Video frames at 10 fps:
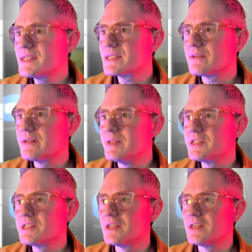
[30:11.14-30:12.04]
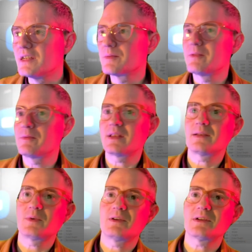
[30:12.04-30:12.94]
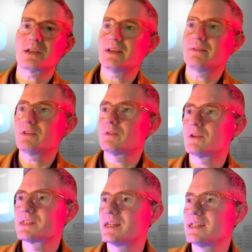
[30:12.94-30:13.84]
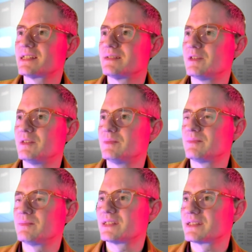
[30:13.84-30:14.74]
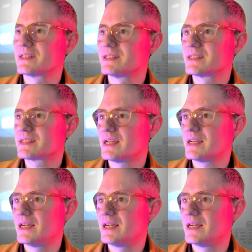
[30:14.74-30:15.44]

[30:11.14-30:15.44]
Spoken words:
is our image? Look, we're kind of at the wrong size at the moment because it's